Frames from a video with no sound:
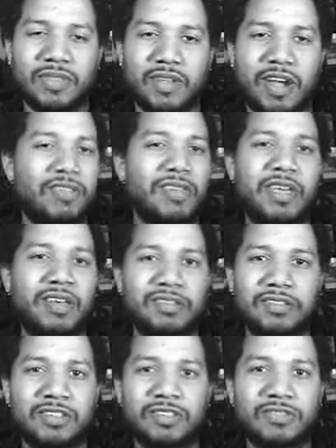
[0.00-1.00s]
Everything
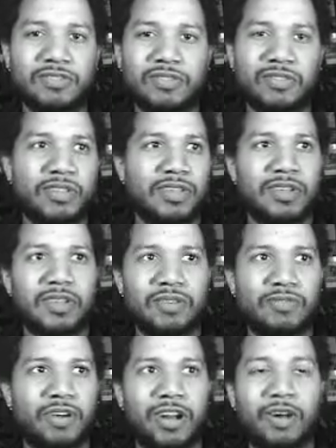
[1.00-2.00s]
else is just
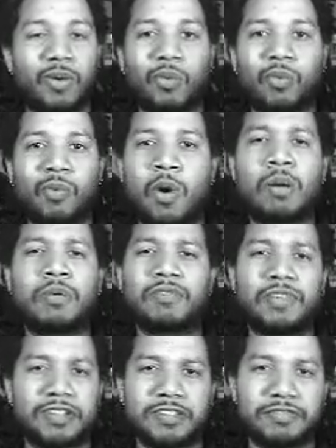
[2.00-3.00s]
for a little warm and
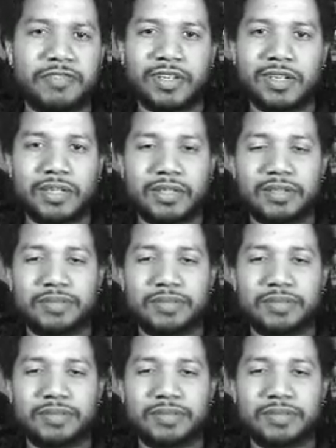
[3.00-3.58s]
fuzzy feeling.